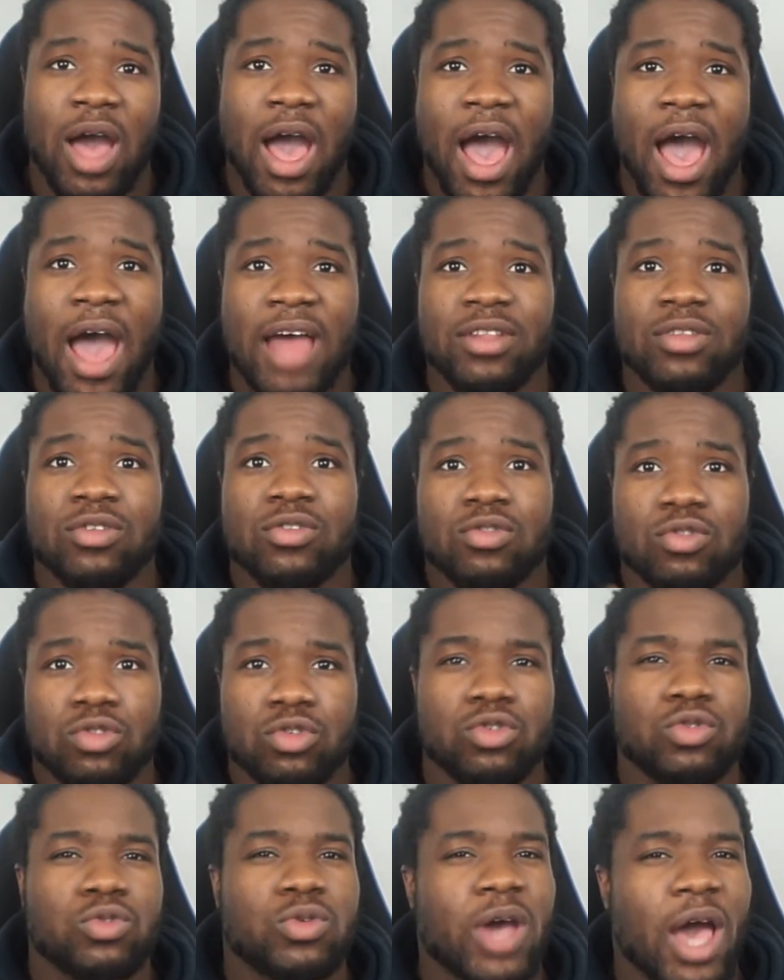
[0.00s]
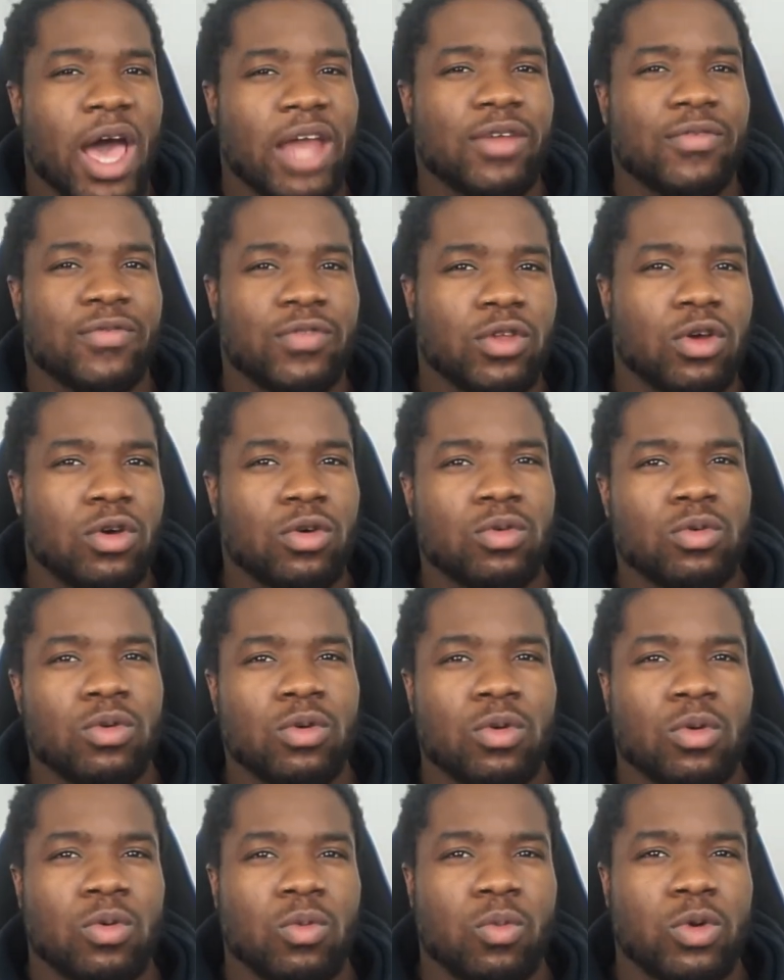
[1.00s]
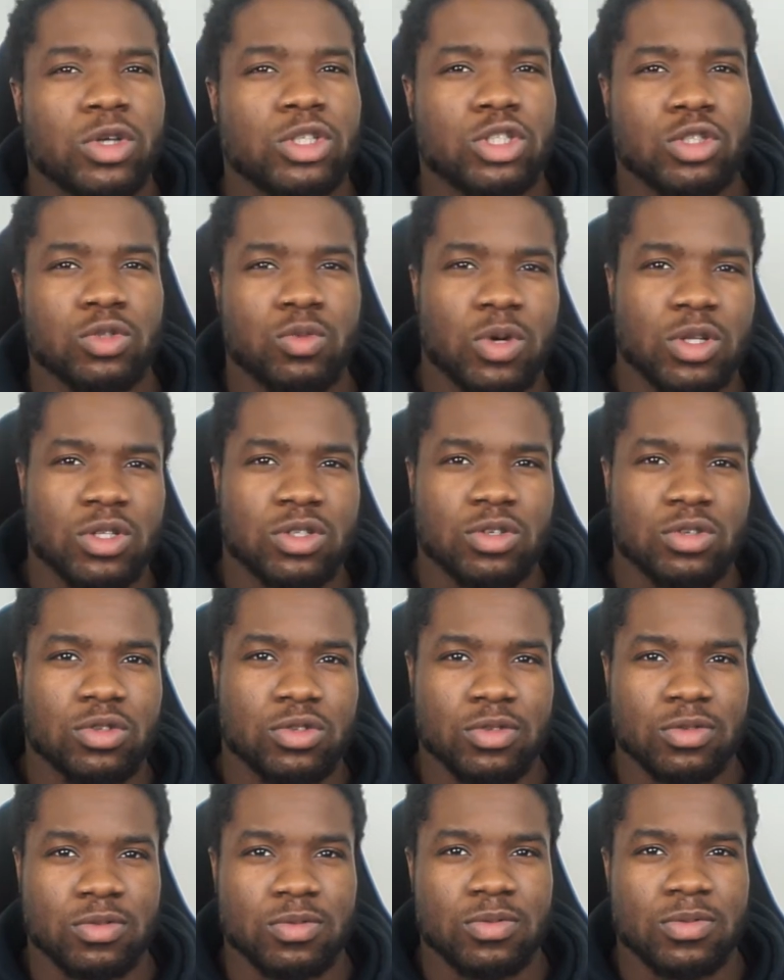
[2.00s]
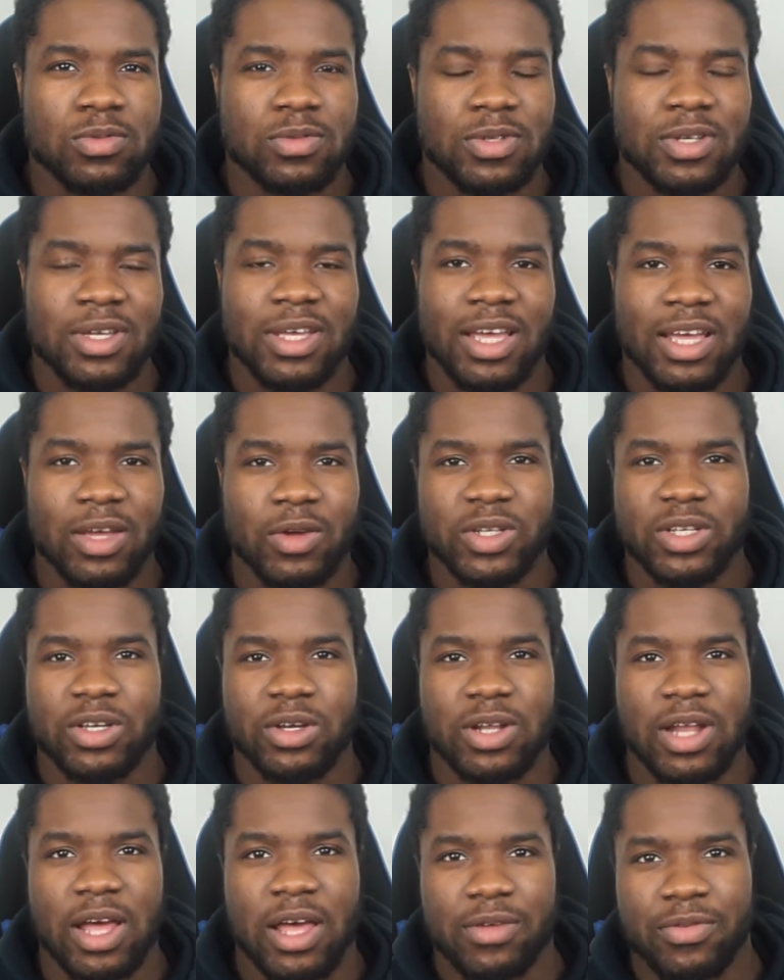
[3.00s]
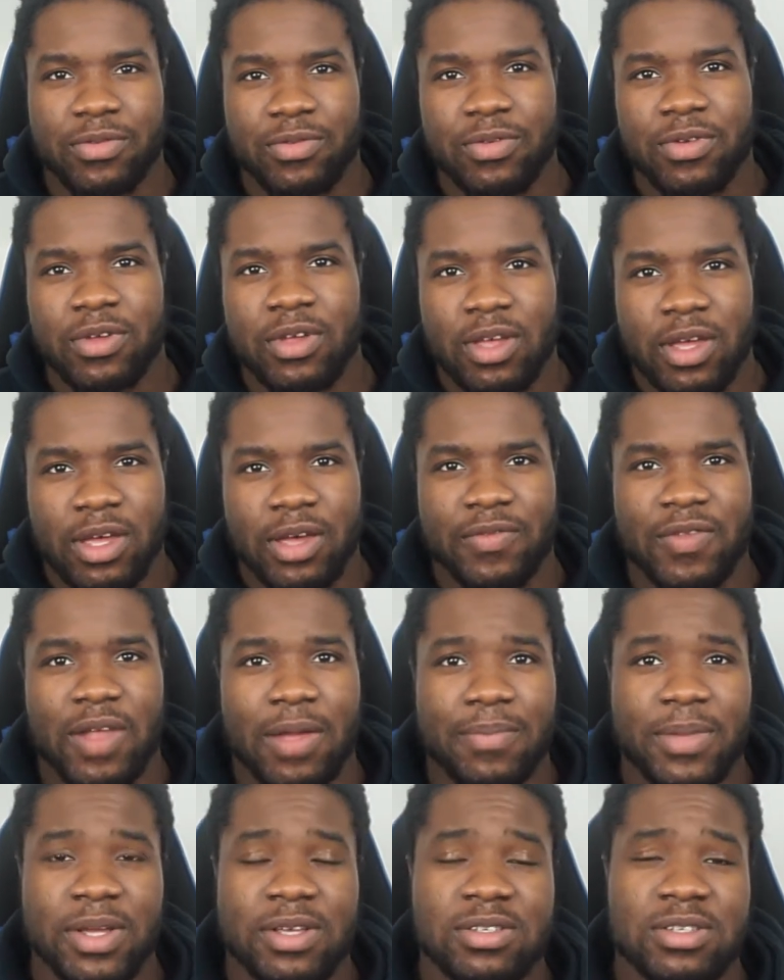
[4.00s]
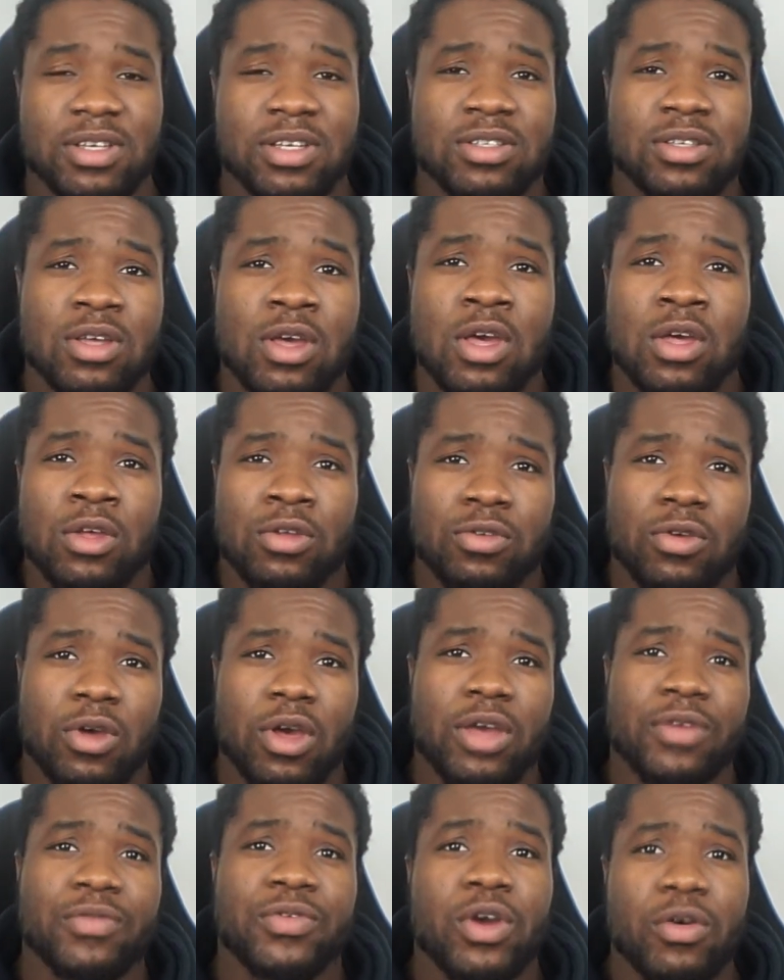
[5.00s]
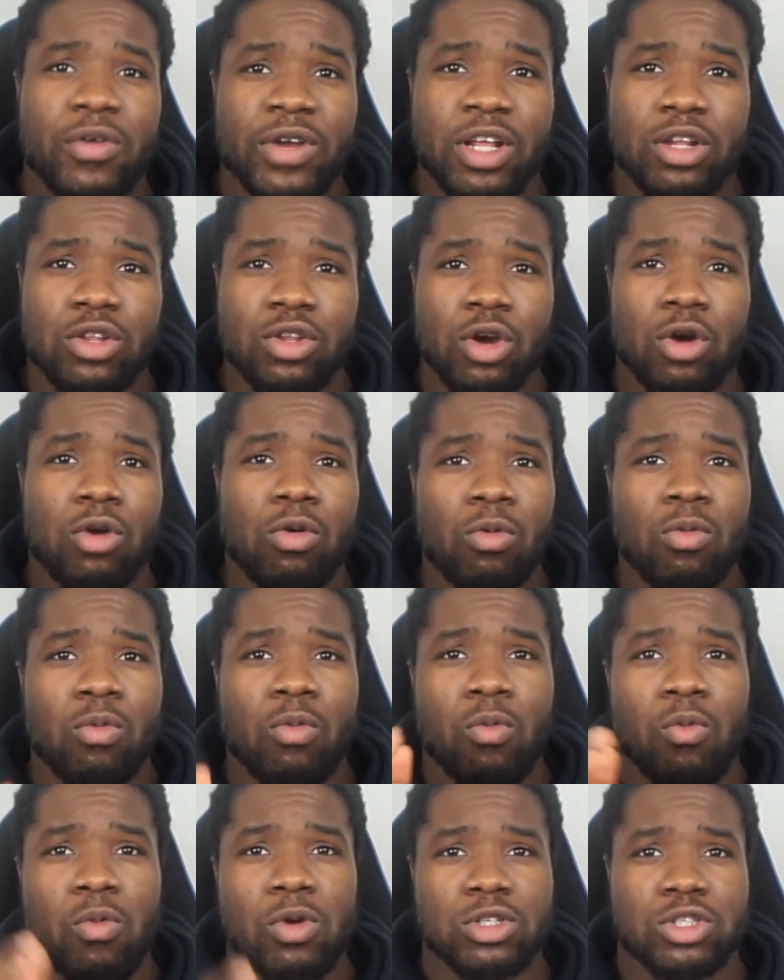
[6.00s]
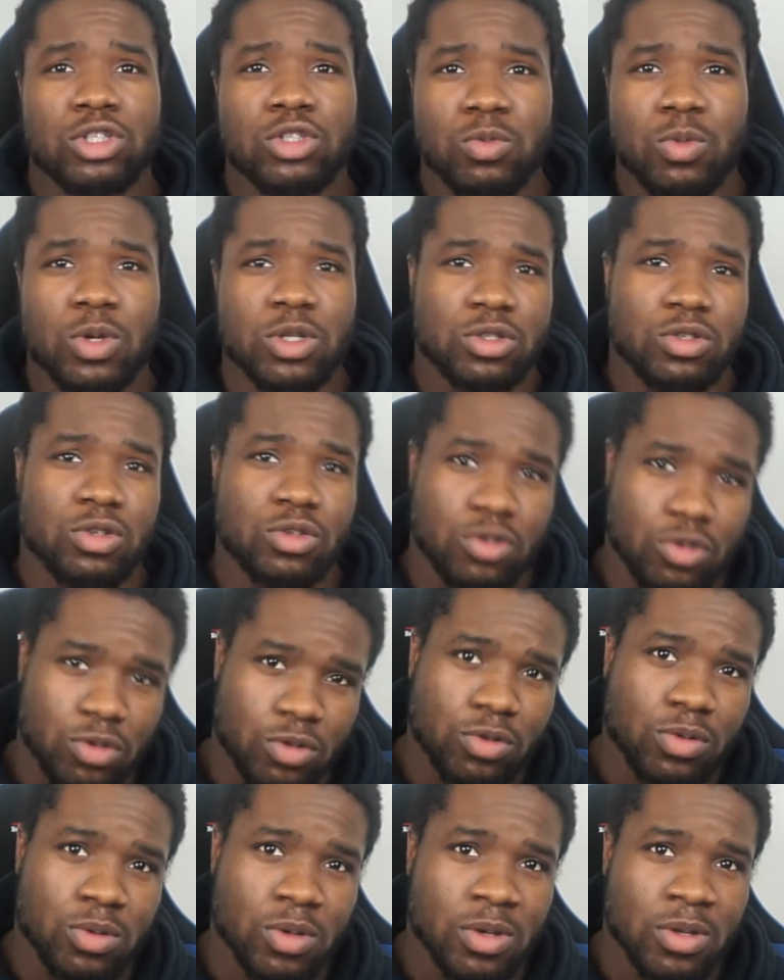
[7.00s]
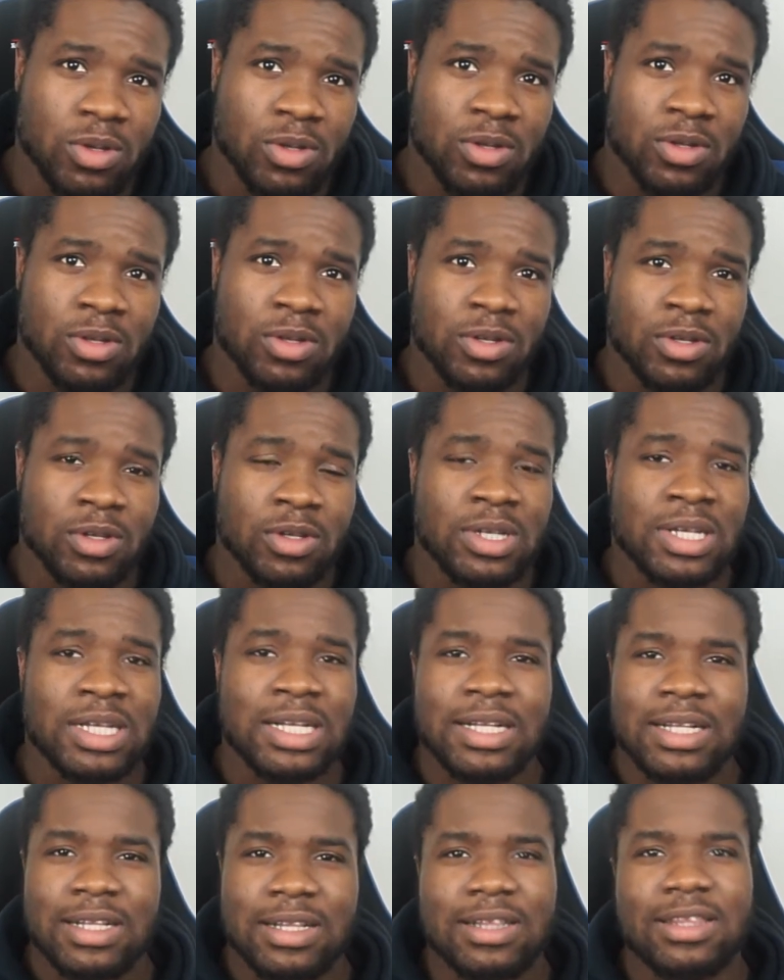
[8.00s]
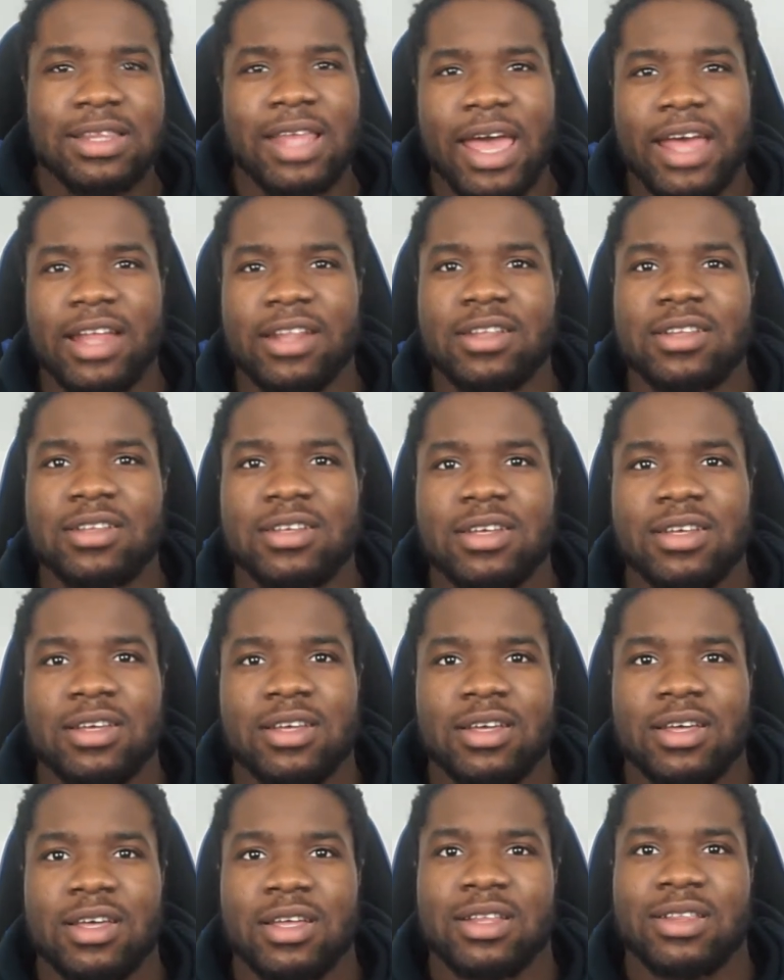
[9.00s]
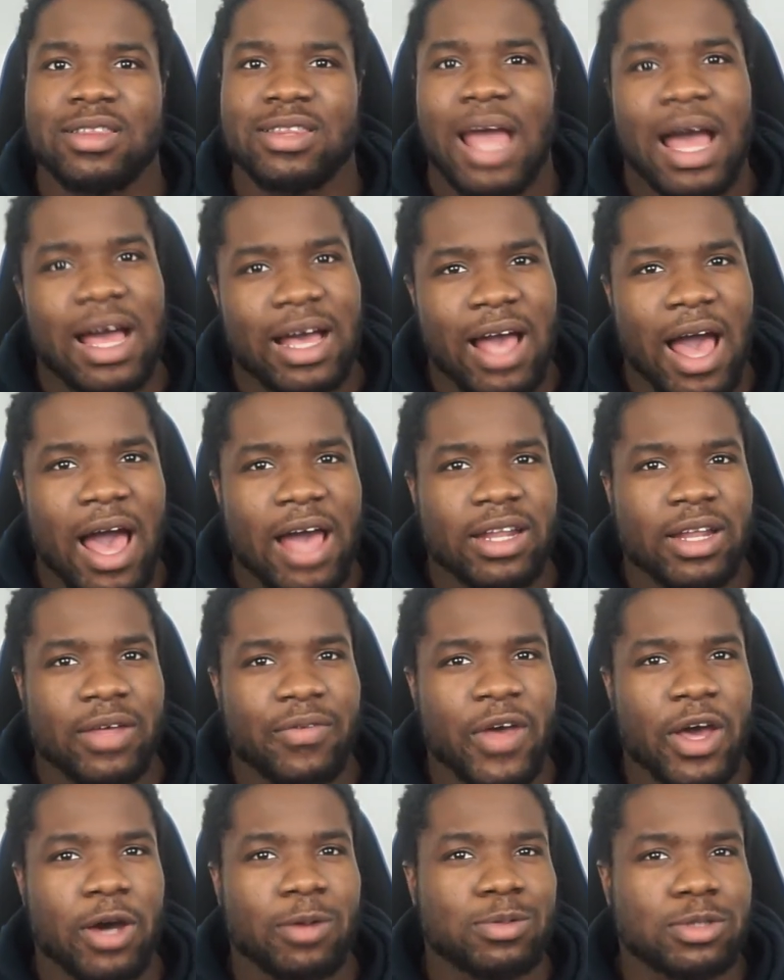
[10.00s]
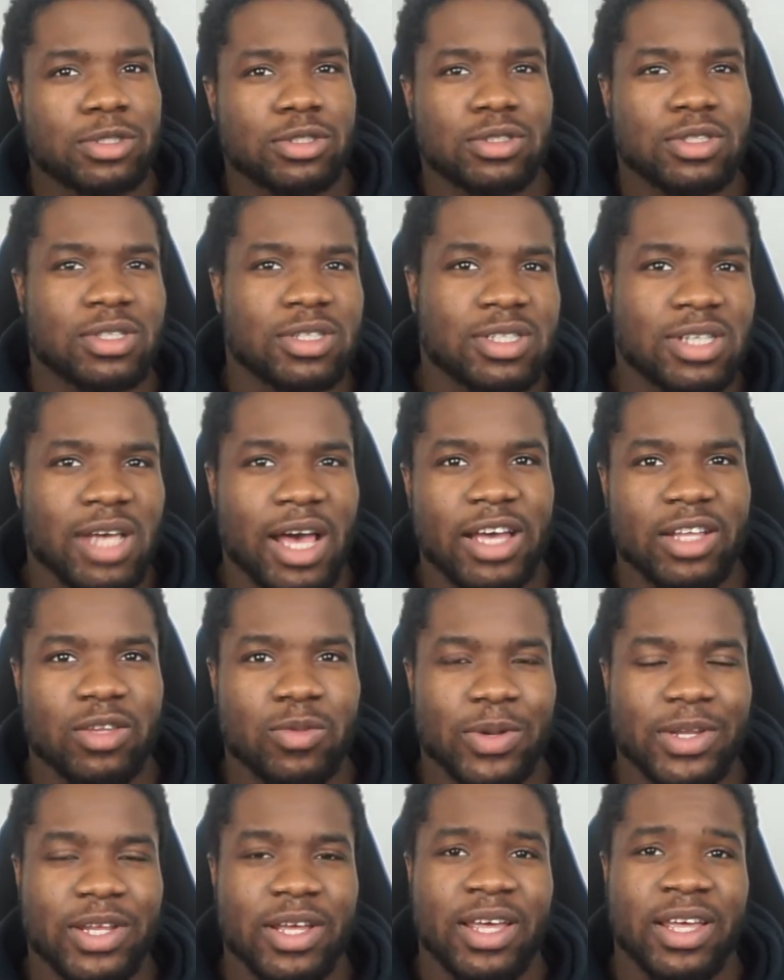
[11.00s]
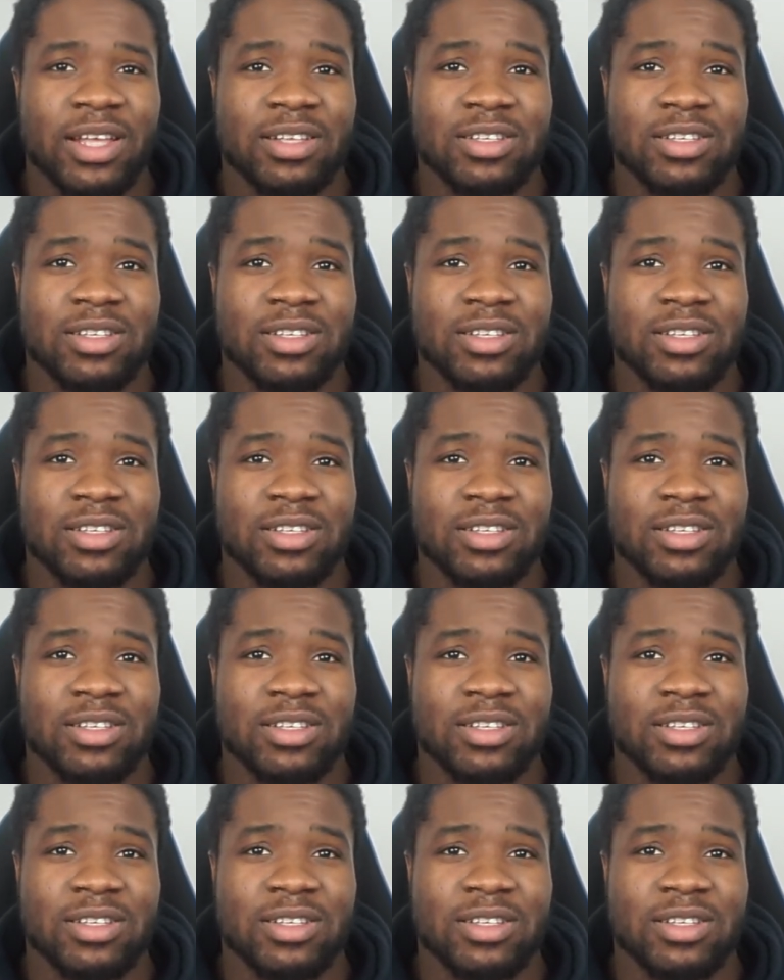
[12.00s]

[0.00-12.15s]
And do you kind of know what you want to do with your life, if that makes sense? So if you already know what you want to do, then that kind of helps you decide whether